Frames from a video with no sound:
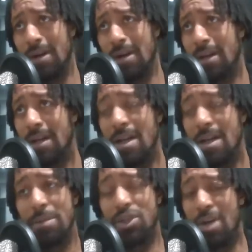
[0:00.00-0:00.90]

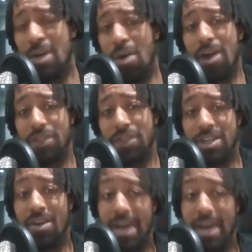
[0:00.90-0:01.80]
But you know what? After
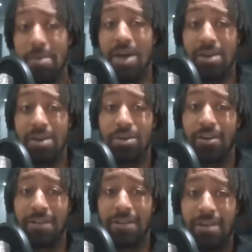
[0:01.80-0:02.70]
tonight, he might go
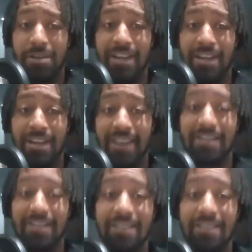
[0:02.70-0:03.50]
Doherty again, didn't he?